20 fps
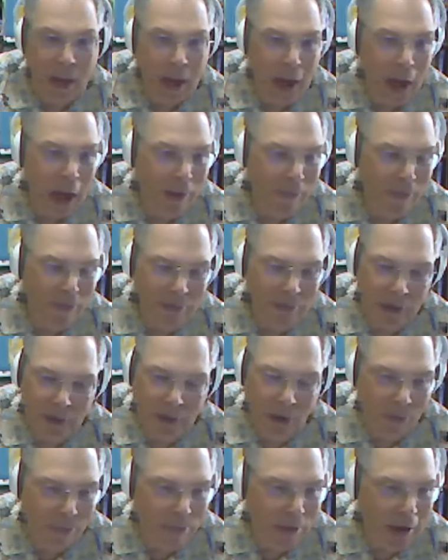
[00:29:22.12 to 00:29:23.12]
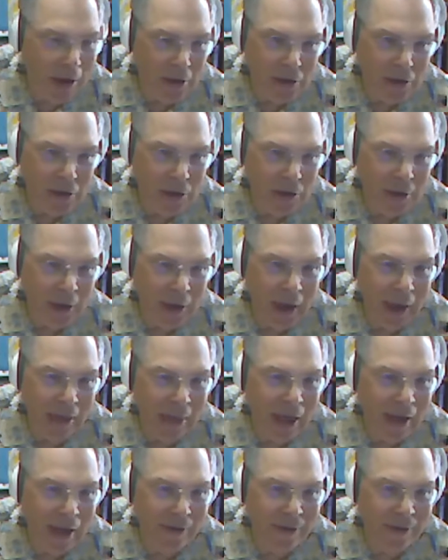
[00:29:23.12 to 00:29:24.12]
I was in no rush to get
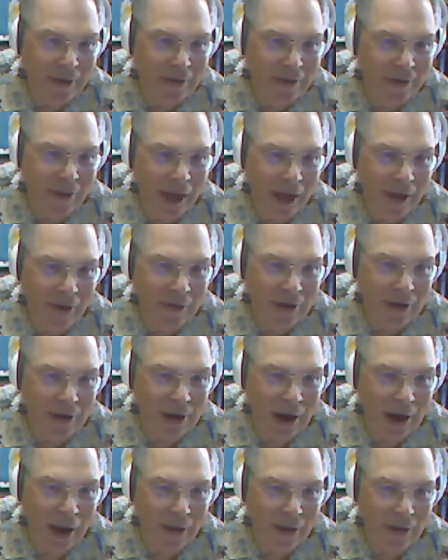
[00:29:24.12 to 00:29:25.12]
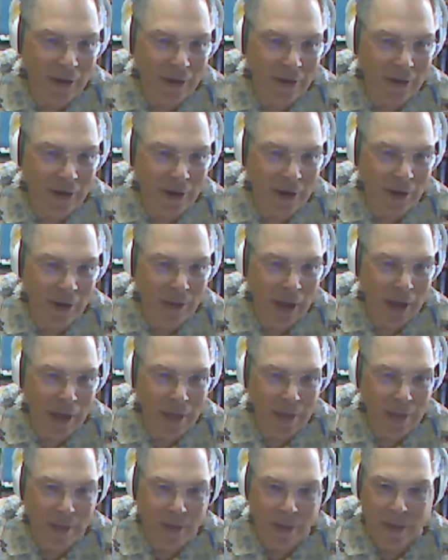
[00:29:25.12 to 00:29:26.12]
that $6,000. You know,
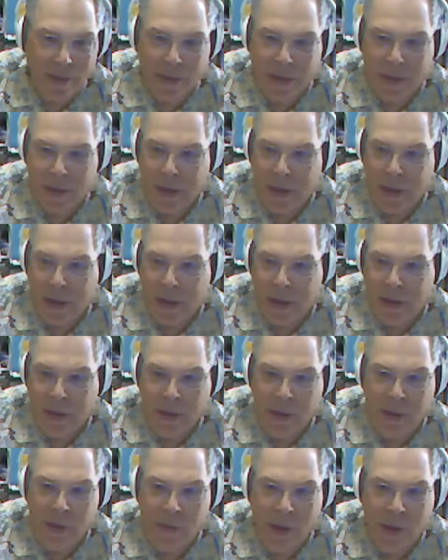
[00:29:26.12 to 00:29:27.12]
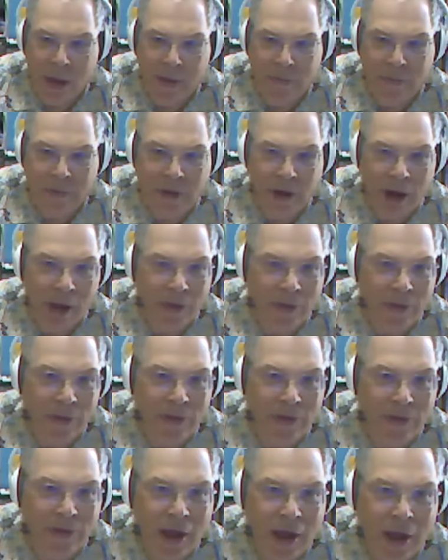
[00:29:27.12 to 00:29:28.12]
Hmm.
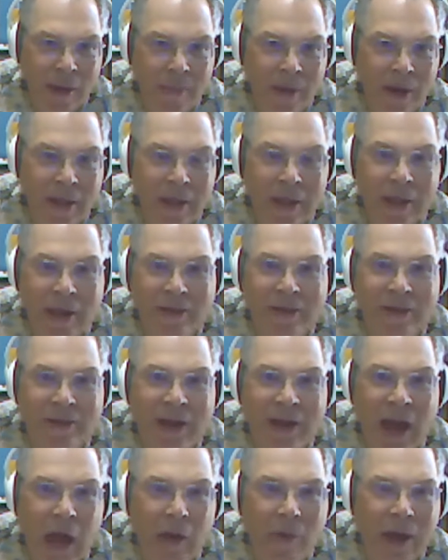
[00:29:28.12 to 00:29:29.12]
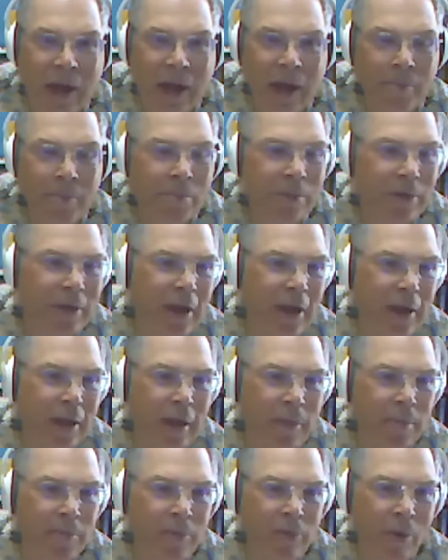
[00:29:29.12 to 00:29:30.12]
$200 a month. This is how I
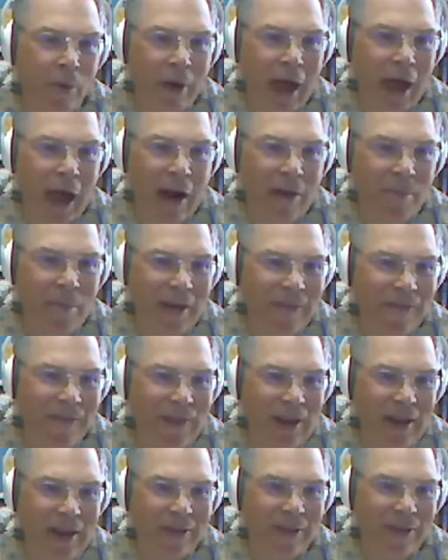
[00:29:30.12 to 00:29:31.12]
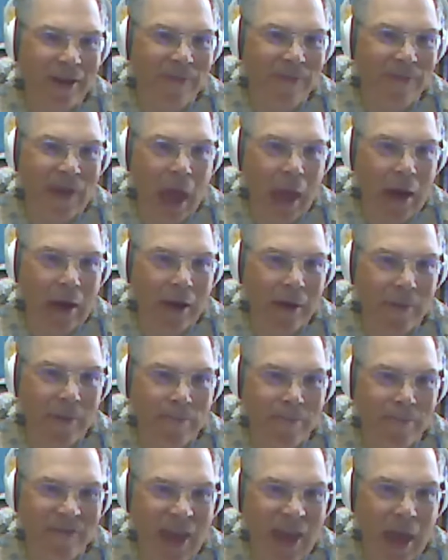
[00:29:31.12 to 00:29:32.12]
completely broke out of my feast to fam-
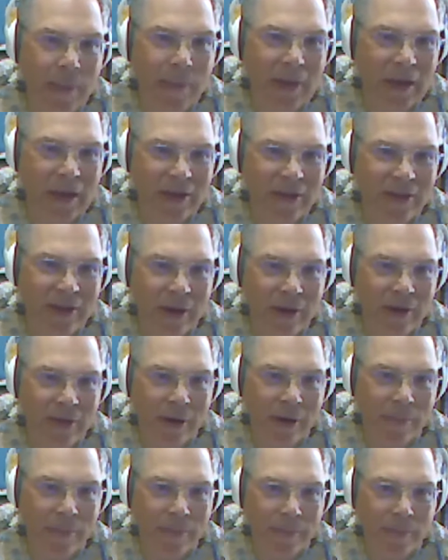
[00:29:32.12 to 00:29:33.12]
famine syndrome.